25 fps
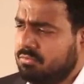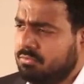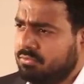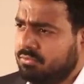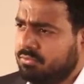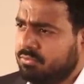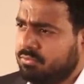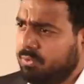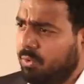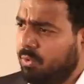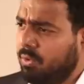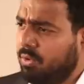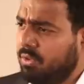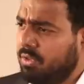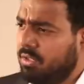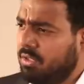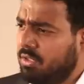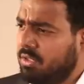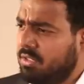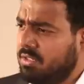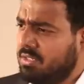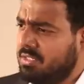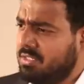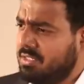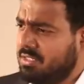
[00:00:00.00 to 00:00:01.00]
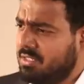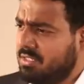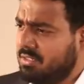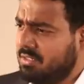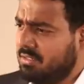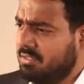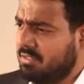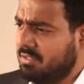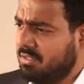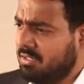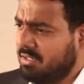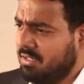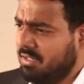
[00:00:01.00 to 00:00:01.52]
4 years,
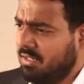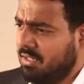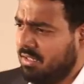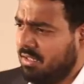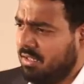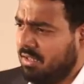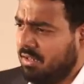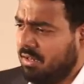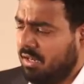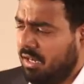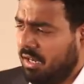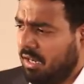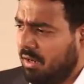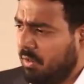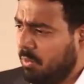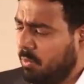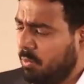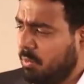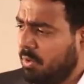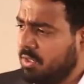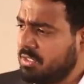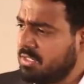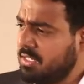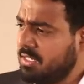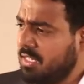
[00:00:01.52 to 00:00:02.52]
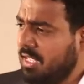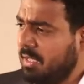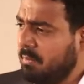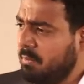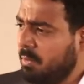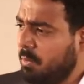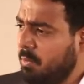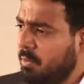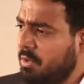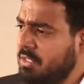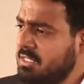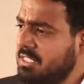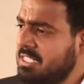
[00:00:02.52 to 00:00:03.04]
who
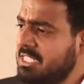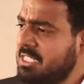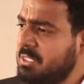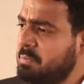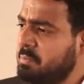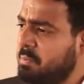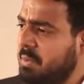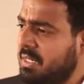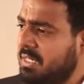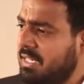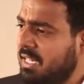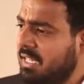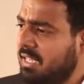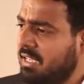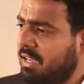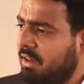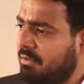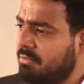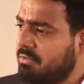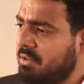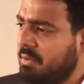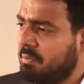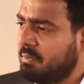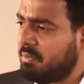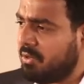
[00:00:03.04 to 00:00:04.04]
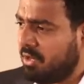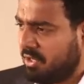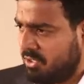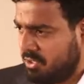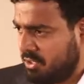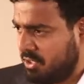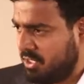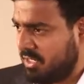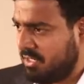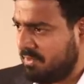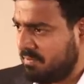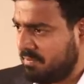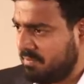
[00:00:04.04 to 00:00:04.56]
wasn't spitting after
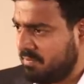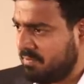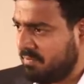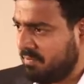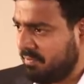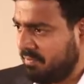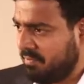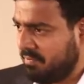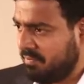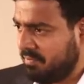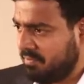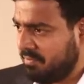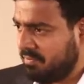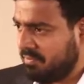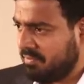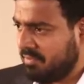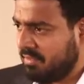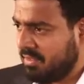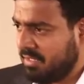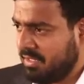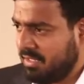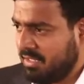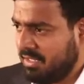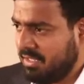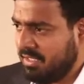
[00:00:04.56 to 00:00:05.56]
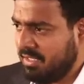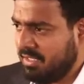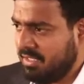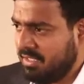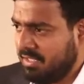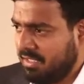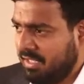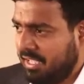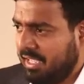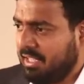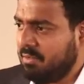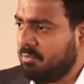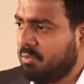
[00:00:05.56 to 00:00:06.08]
brushing,
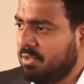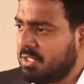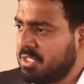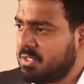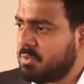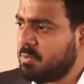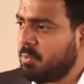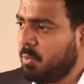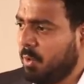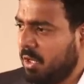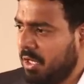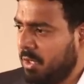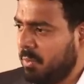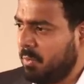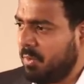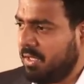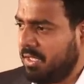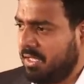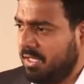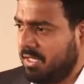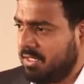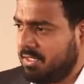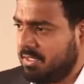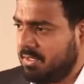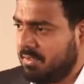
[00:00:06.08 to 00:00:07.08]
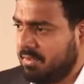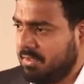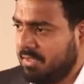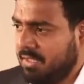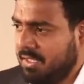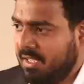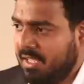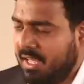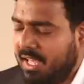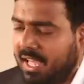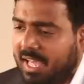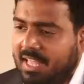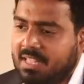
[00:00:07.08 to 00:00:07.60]
and was swallowing it,
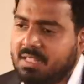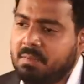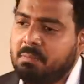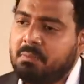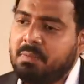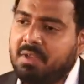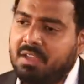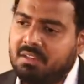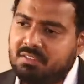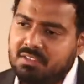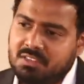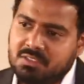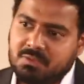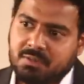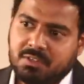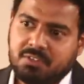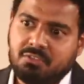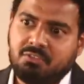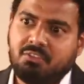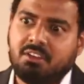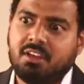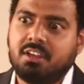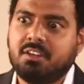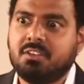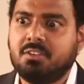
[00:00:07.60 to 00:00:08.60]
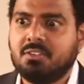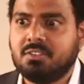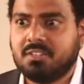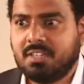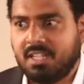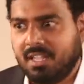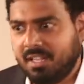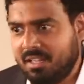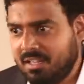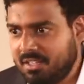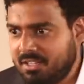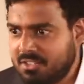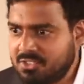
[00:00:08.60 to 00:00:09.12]
and the parents were trying to
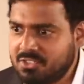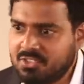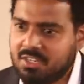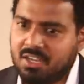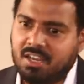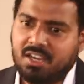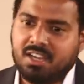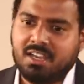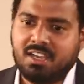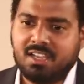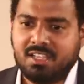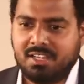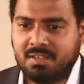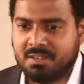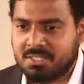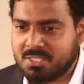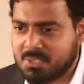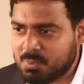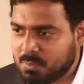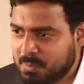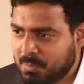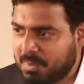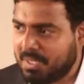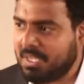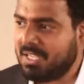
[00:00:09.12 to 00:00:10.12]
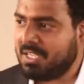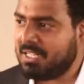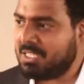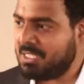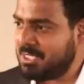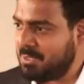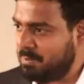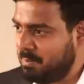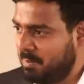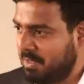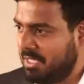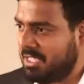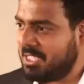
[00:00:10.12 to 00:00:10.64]
tell the child, spit,
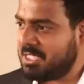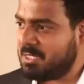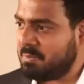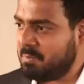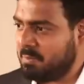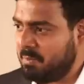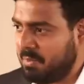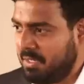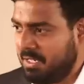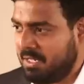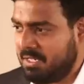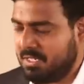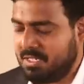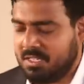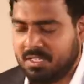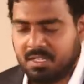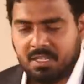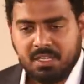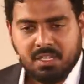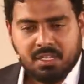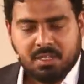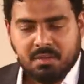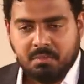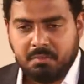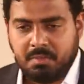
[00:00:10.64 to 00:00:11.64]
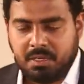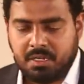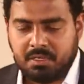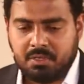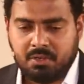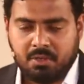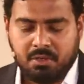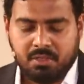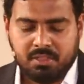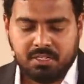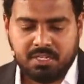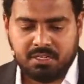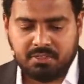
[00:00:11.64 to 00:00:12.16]
spit, spit, but
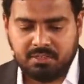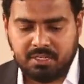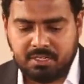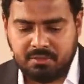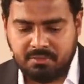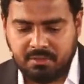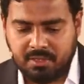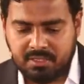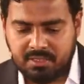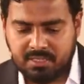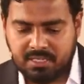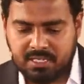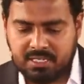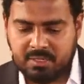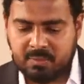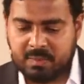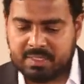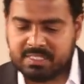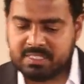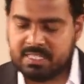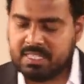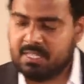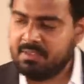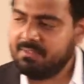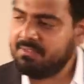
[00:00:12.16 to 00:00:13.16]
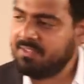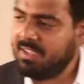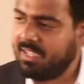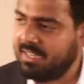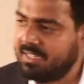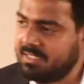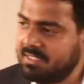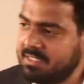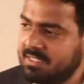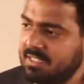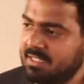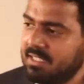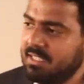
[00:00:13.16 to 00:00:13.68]
all that Ridwan did was he
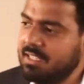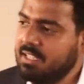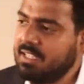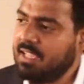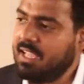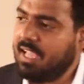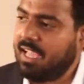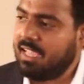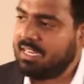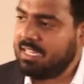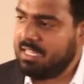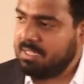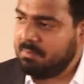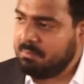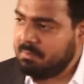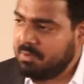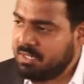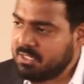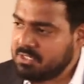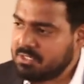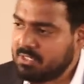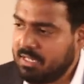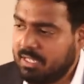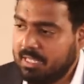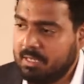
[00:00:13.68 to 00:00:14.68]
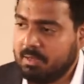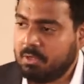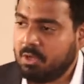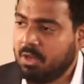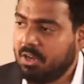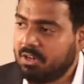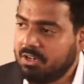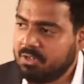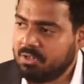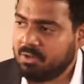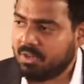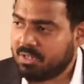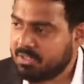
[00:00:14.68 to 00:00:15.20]
went, and he
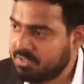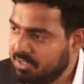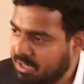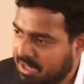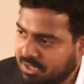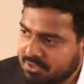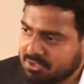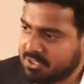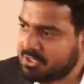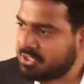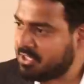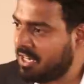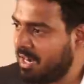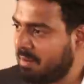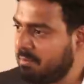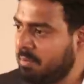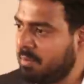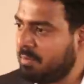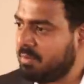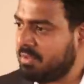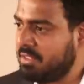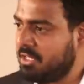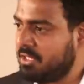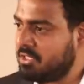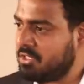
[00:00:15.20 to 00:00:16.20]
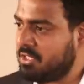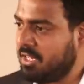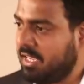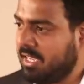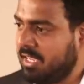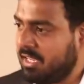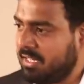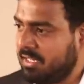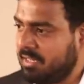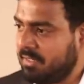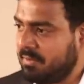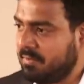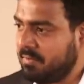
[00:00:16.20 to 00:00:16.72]
got into unconscious rapport with the
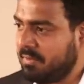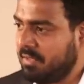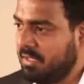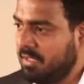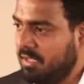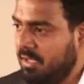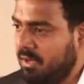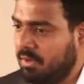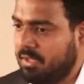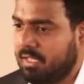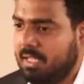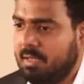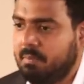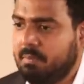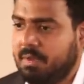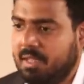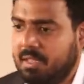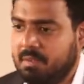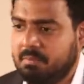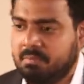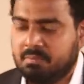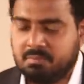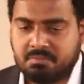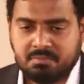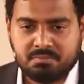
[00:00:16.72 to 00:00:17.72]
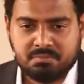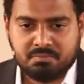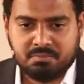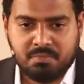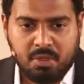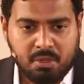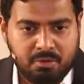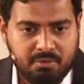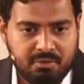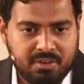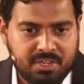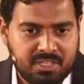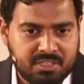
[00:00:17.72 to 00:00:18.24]
child, okay, by
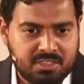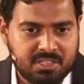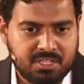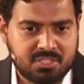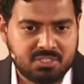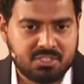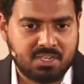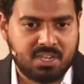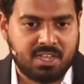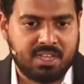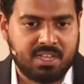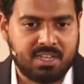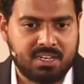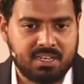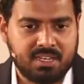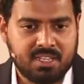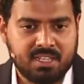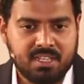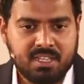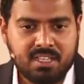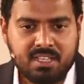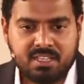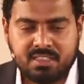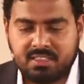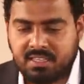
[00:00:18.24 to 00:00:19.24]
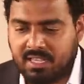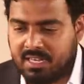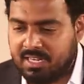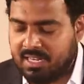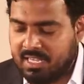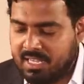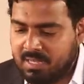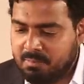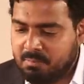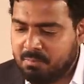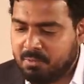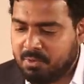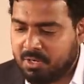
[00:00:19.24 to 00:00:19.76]
mirroring the child. Then
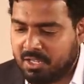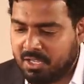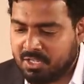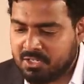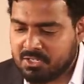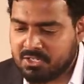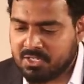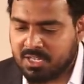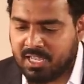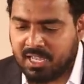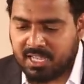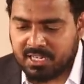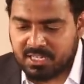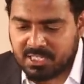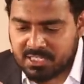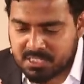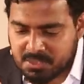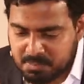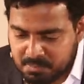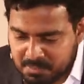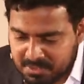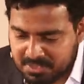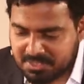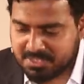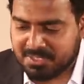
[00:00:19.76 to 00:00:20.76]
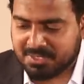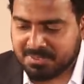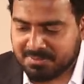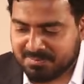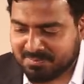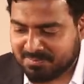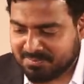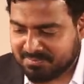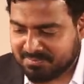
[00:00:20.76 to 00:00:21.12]
he brushed and he spit.